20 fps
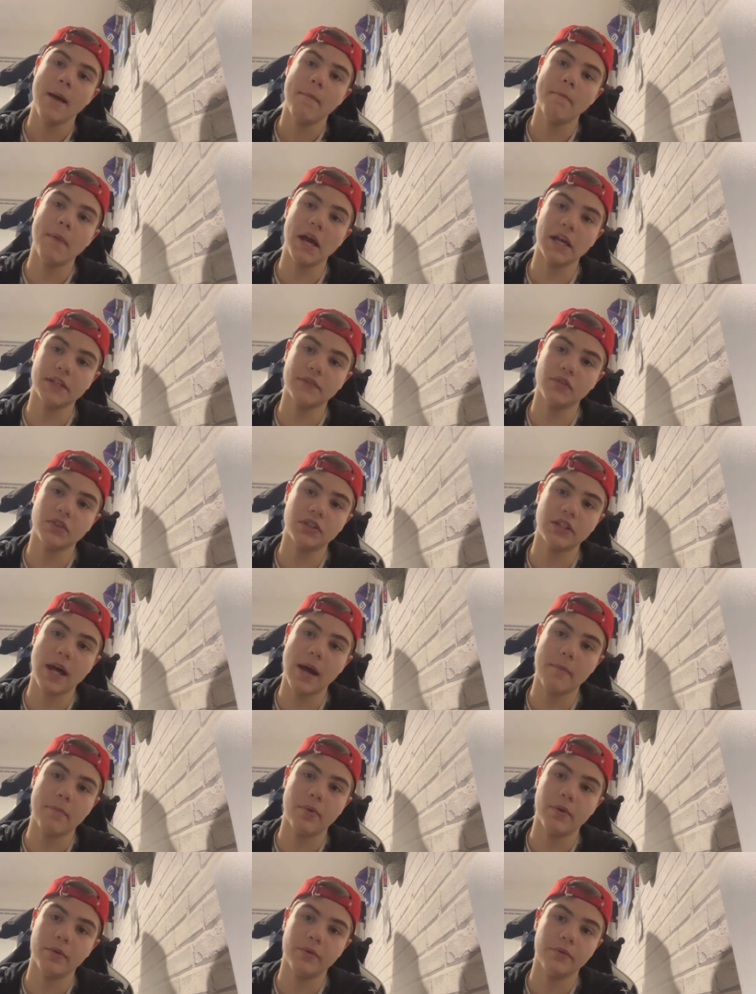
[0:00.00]
Max
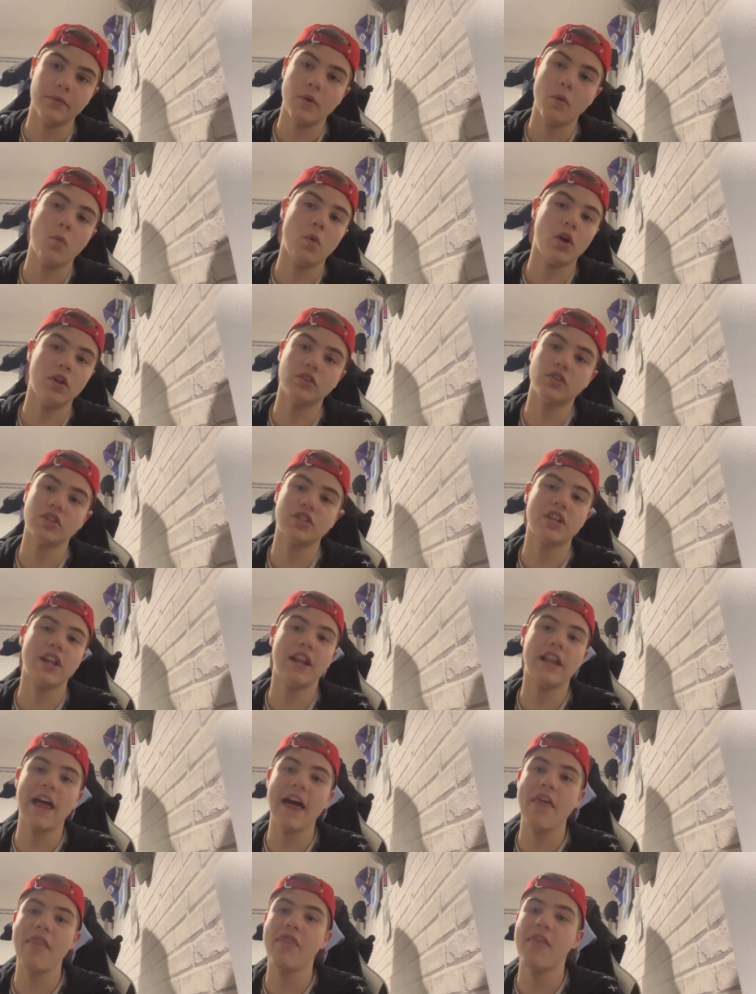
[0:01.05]
Verstappen will just
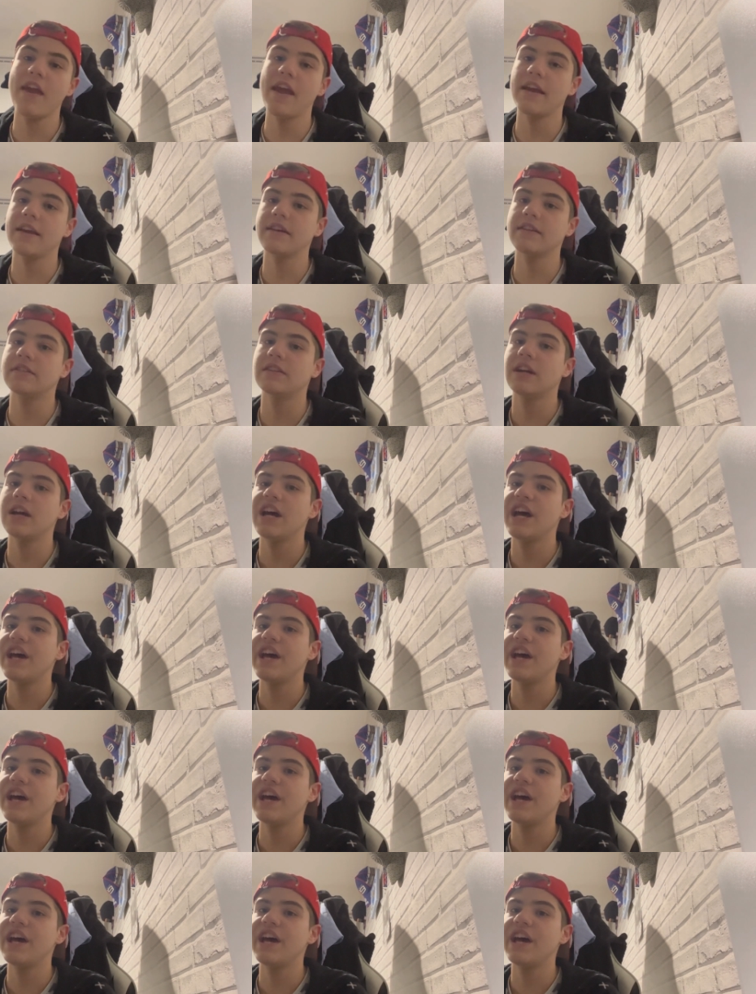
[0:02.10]
let things